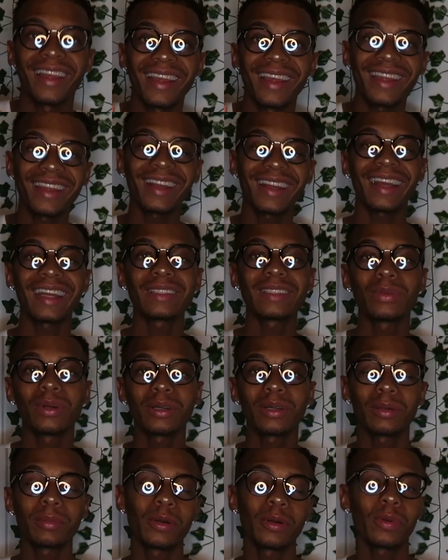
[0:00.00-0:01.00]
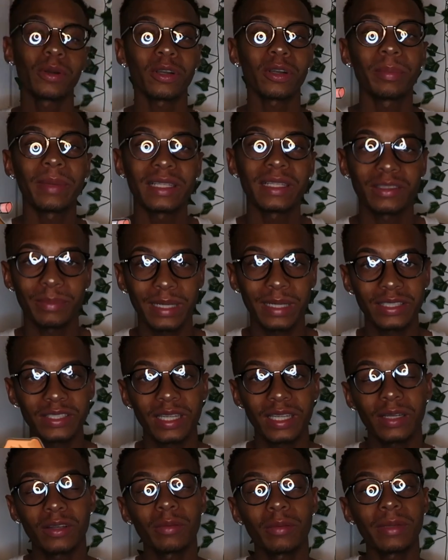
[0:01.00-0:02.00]
hey guys welcome or welcome back to my
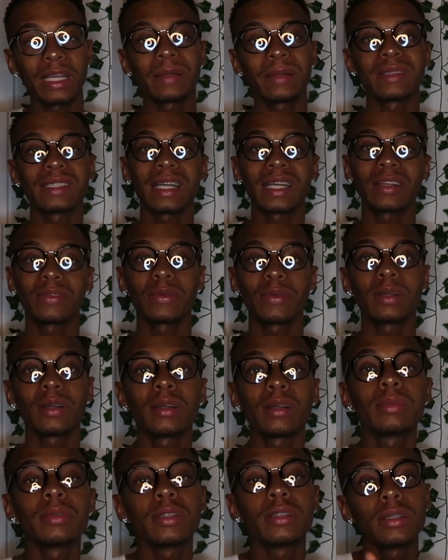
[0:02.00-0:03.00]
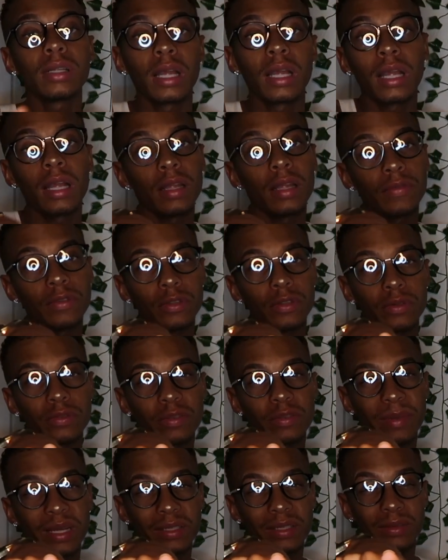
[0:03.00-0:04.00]
channel my name is donovan hubbard if you're new
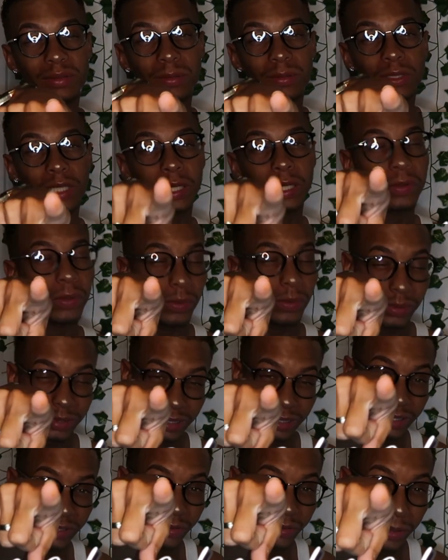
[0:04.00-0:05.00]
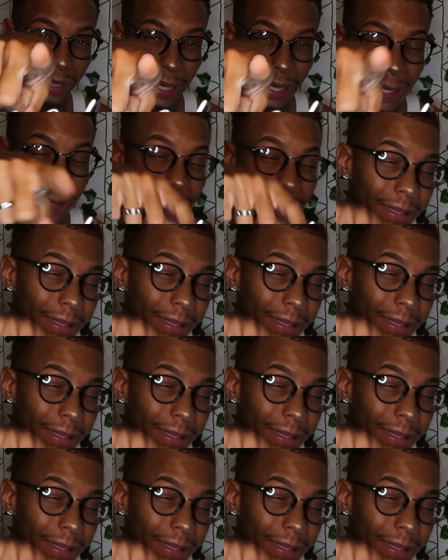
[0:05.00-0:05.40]
to my youtube channel subscribe